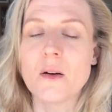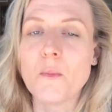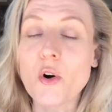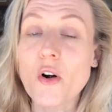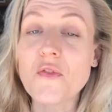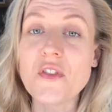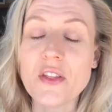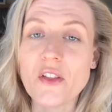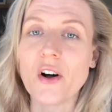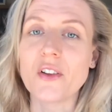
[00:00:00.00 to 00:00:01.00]
More often
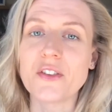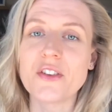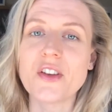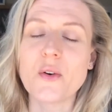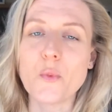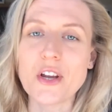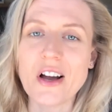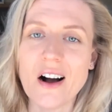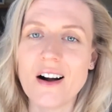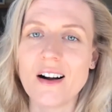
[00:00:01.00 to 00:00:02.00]
than not, we
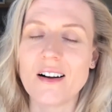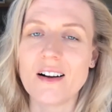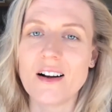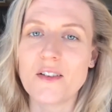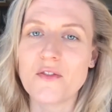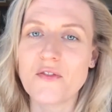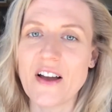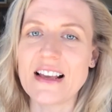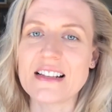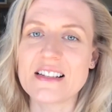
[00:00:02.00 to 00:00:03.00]
are
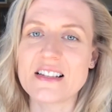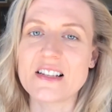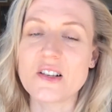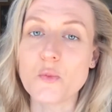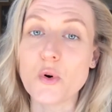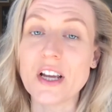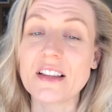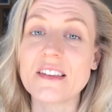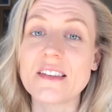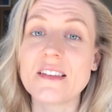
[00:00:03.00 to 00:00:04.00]
faced with
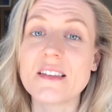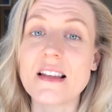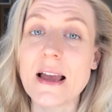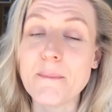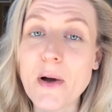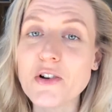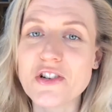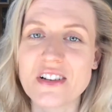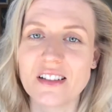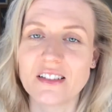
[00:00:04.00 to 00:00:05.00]

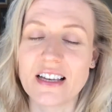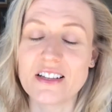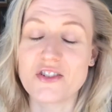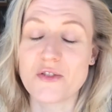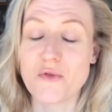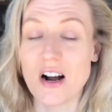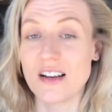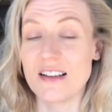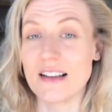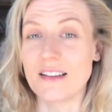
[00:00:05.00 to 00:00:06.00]
emotional danger
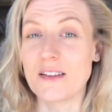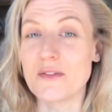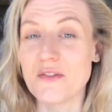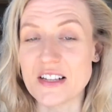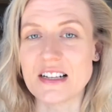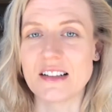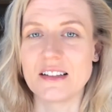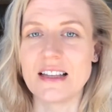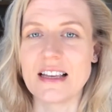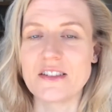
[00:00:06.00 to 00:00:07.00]
rather than the physical
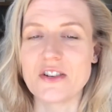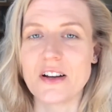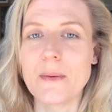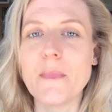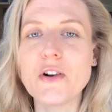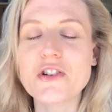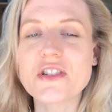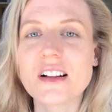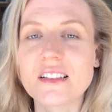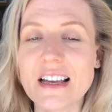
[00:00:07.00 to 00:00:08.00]
danger.
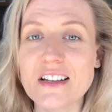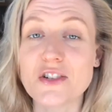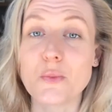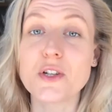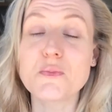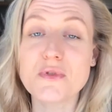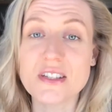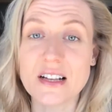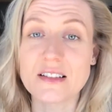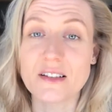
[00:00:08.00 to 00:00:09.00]
Emotional danger, which
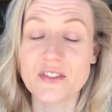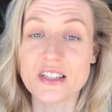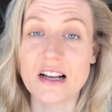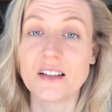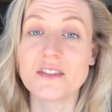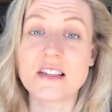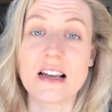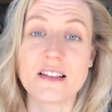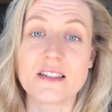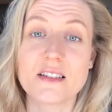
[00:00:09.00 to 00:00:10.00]
presents itself
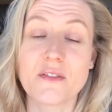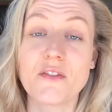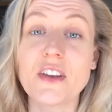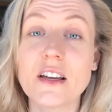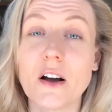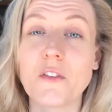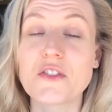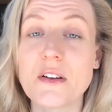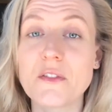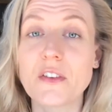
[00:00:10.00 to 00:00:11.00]
as fear of
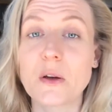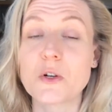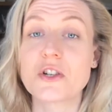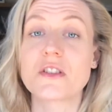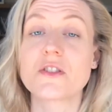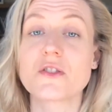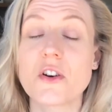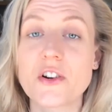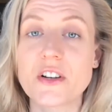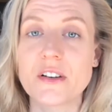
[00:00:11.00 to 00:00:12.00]
something which is
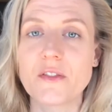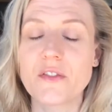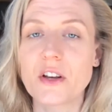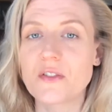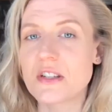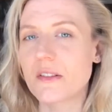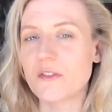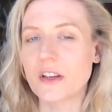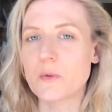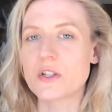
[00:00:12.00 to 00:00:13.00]
uncertain, fear of
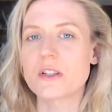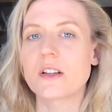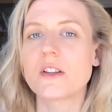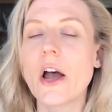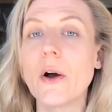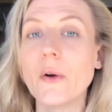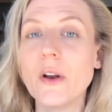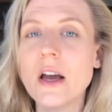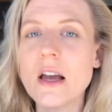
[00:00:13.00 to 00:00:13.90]
something which is unknown,